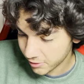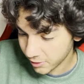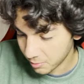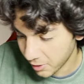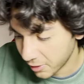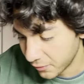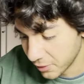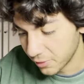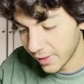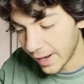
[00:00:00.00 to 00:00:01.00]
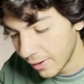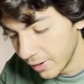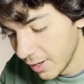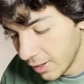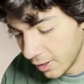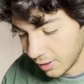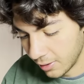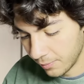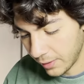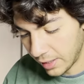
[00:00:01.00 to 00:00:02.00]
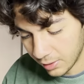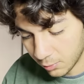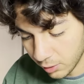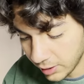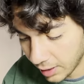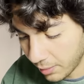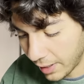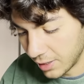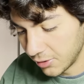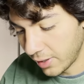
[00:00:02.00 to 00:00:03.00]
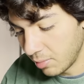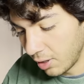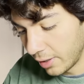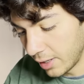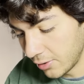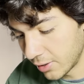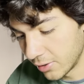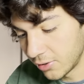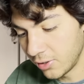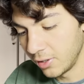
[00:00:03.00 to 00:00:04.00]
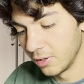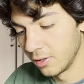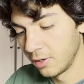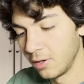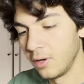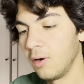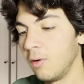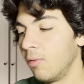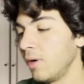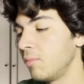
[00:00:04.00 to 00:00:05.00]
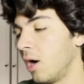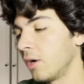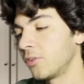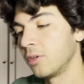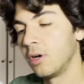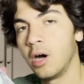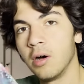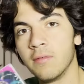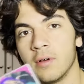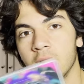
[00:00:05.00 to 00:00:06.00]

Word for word: so I'm gonna figure that out. Um, and what did I buy? So I bought, as you can see, one box of